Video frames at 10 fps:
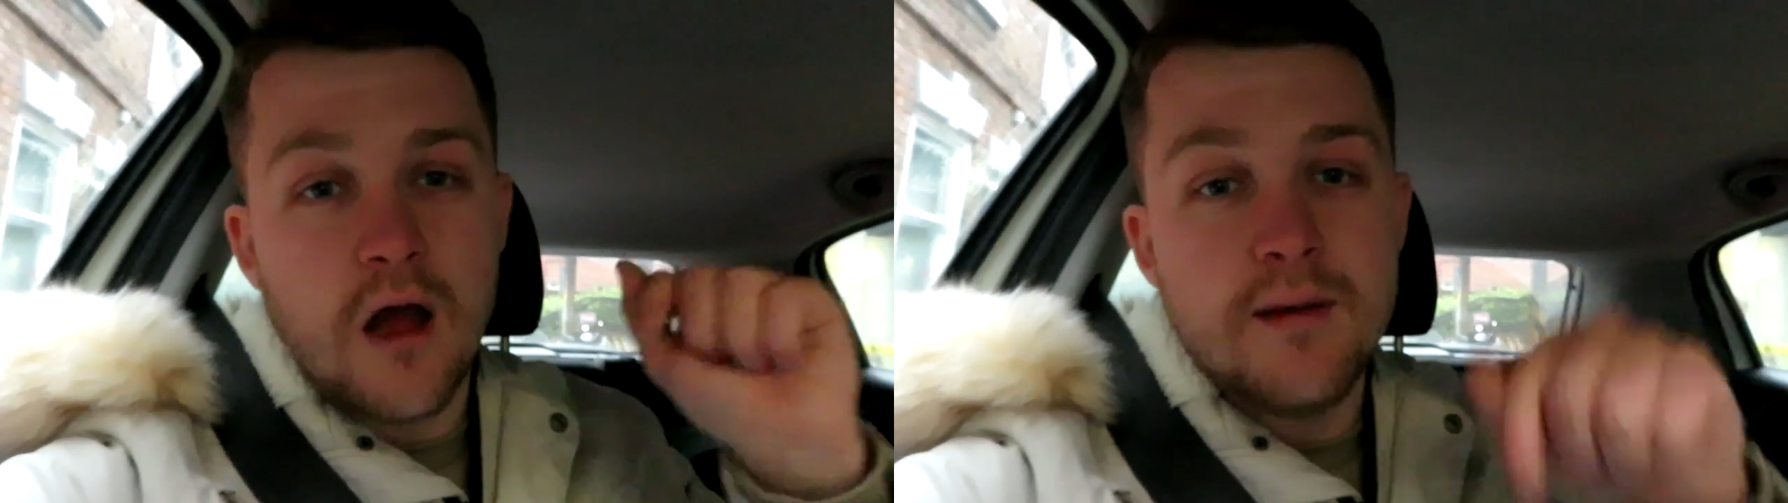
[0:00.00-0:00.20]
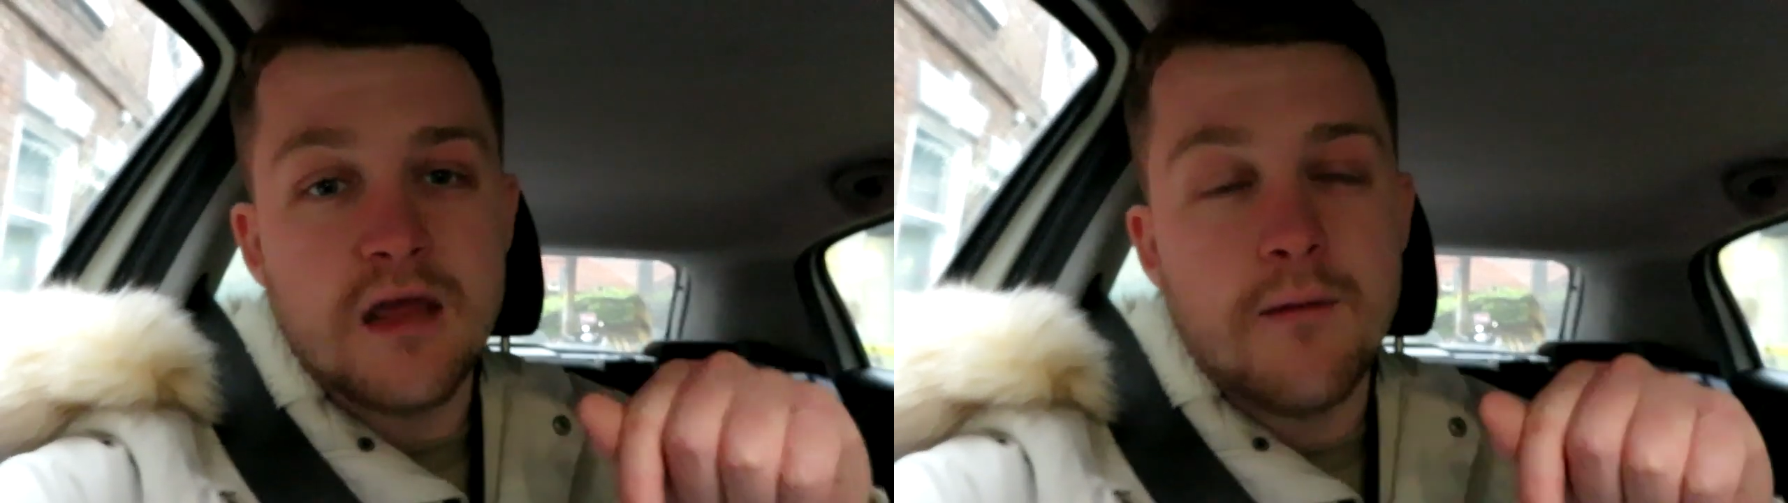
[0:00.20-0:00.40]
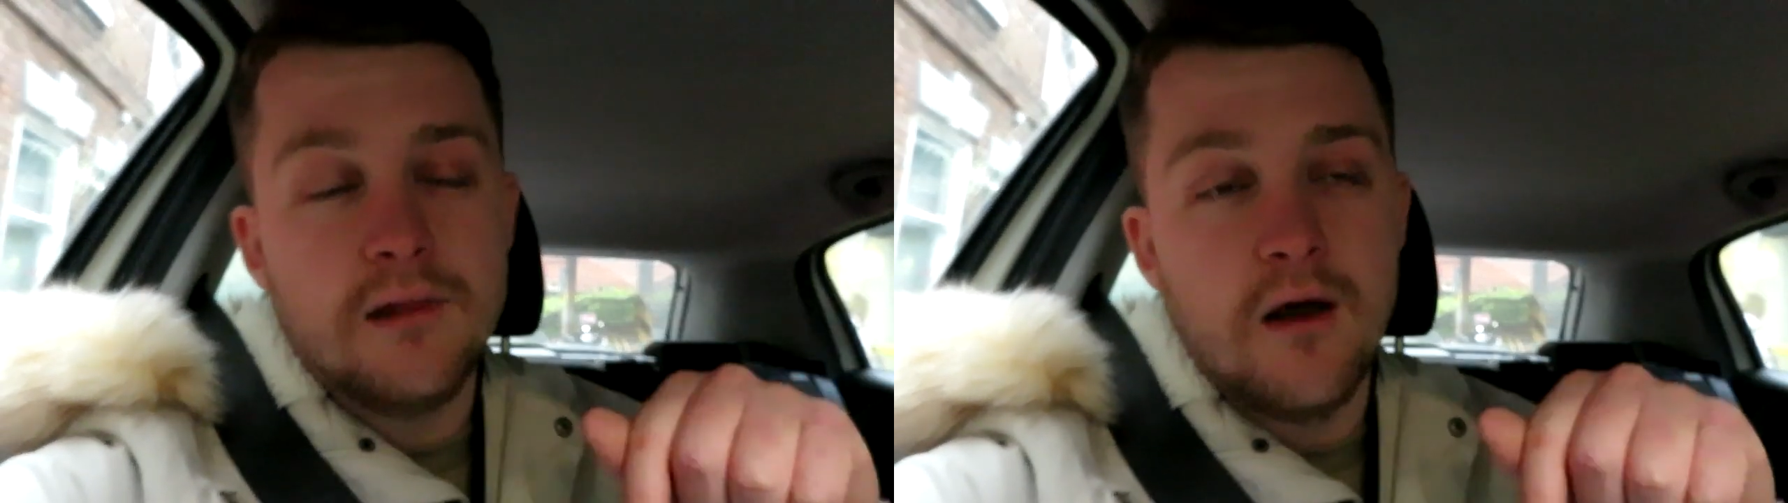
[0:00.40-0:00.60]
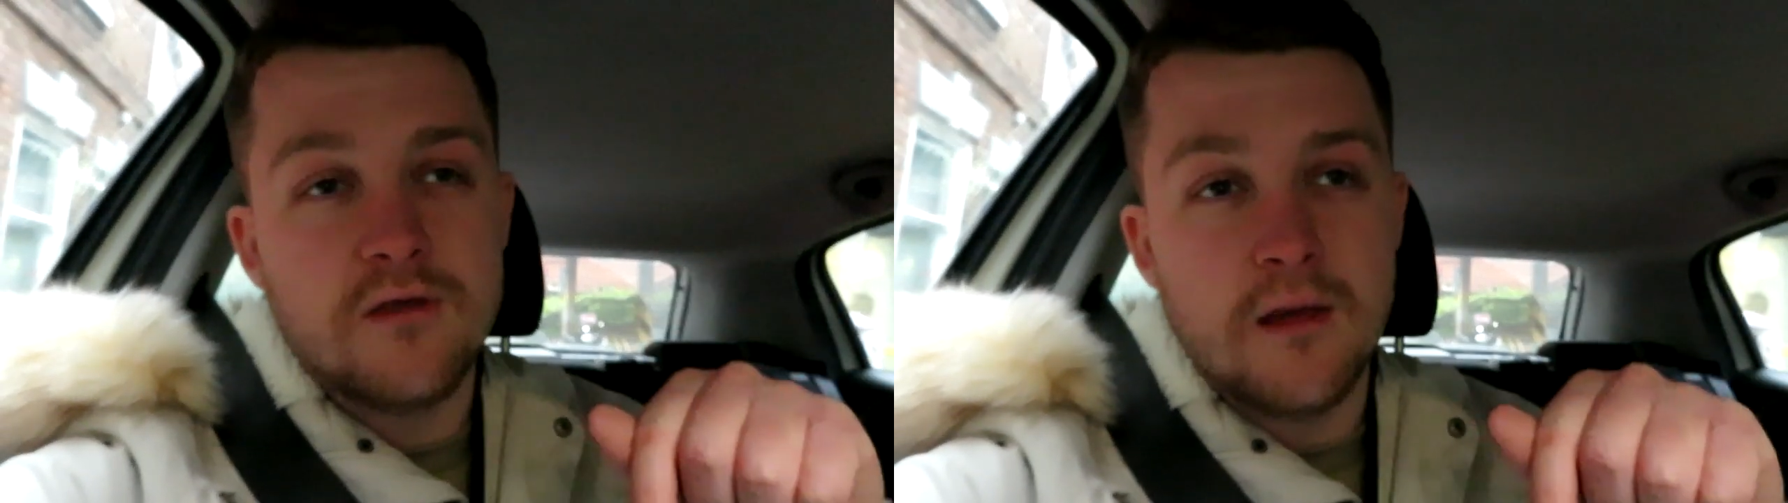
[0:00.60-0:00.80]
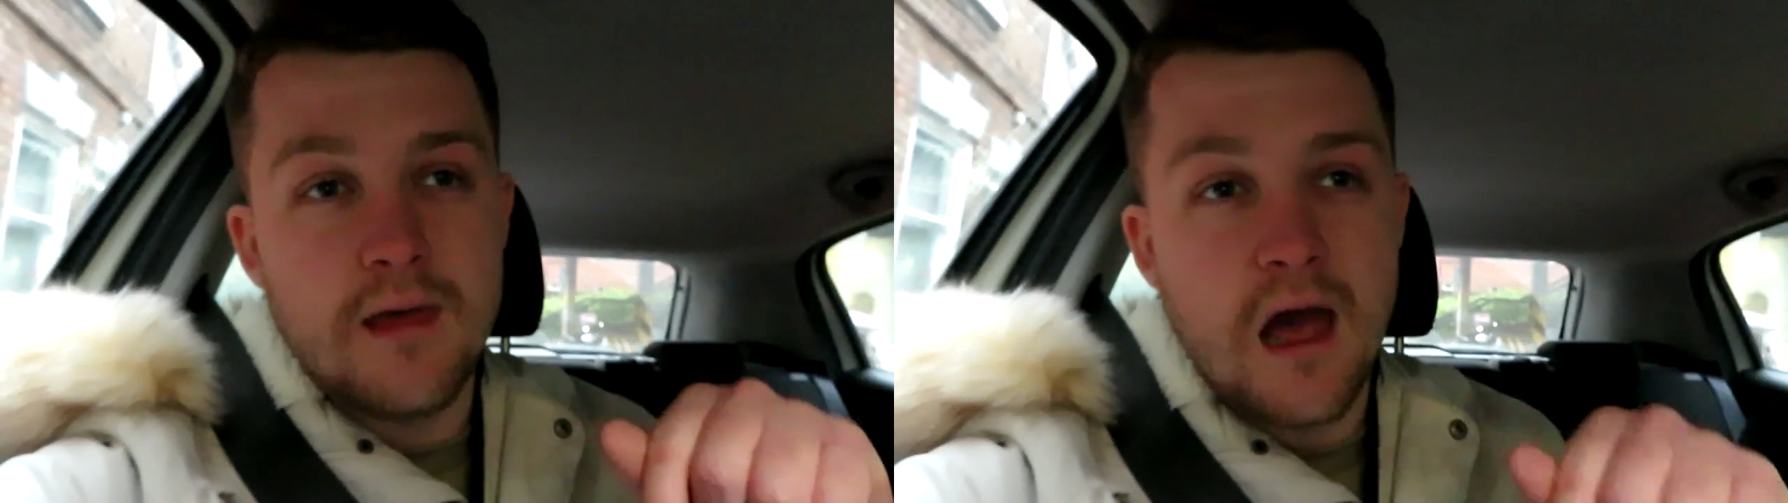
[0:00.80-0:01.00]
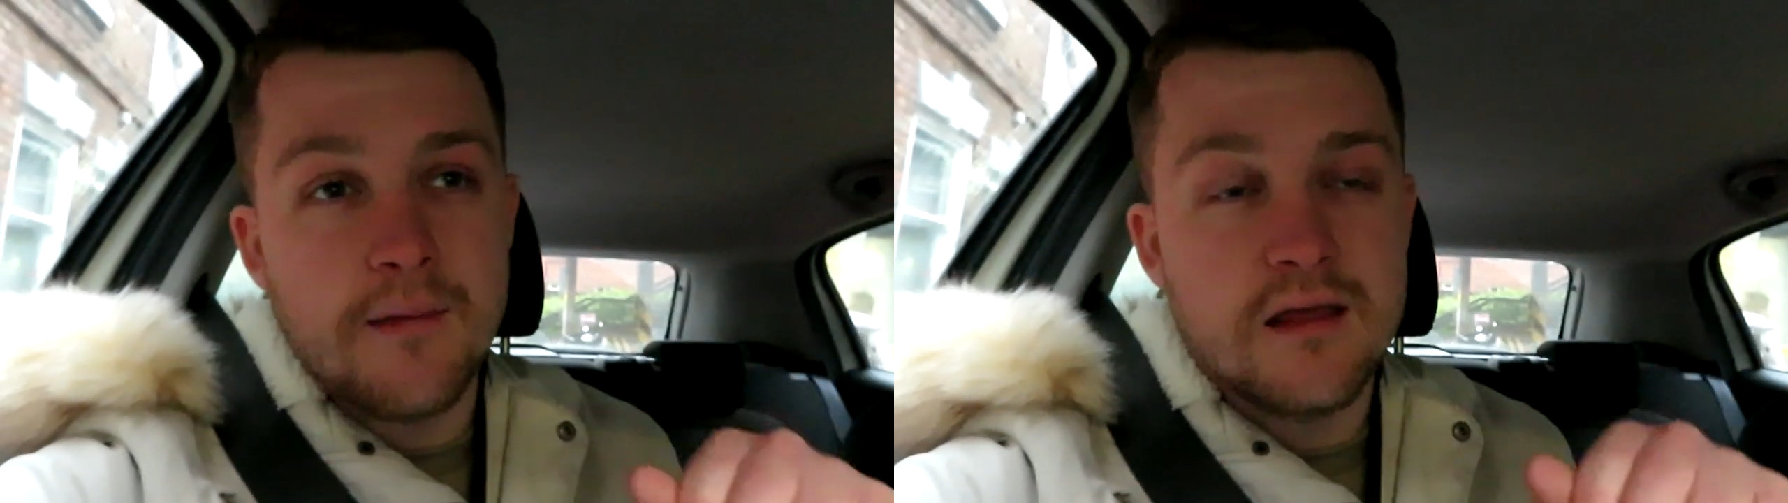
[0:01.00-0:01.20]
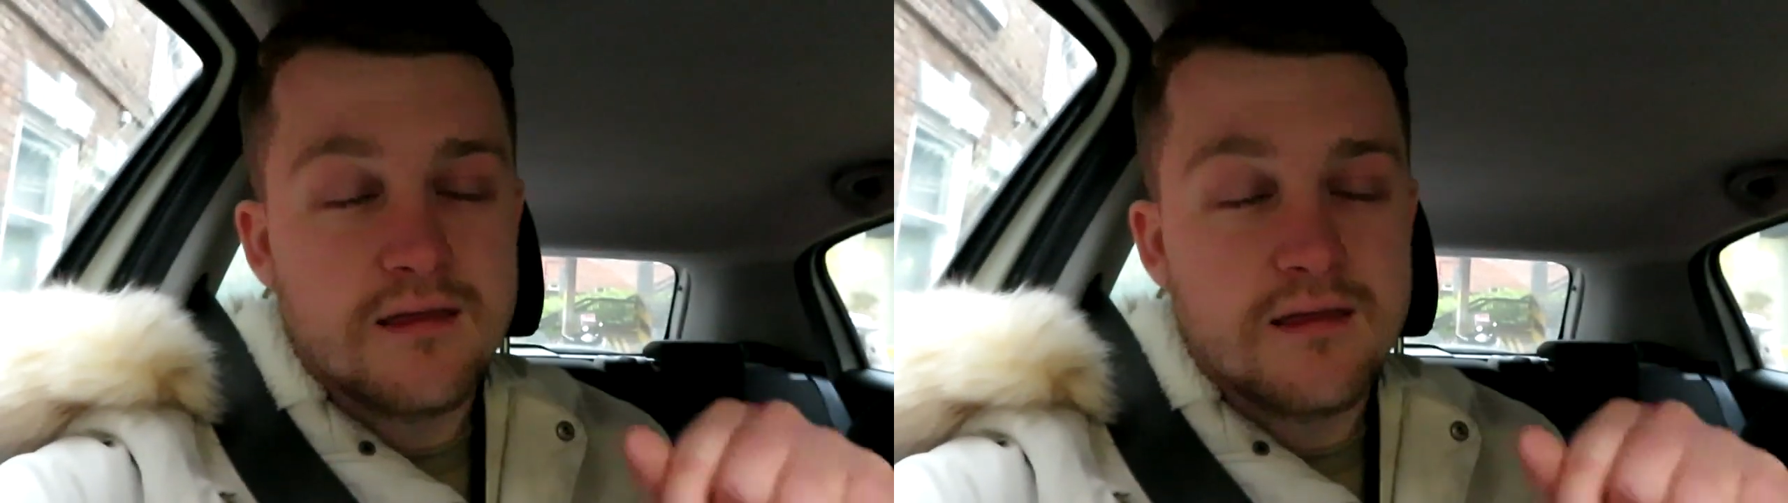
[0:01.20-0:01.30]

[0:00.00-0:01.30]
Comment down below, tell me how many,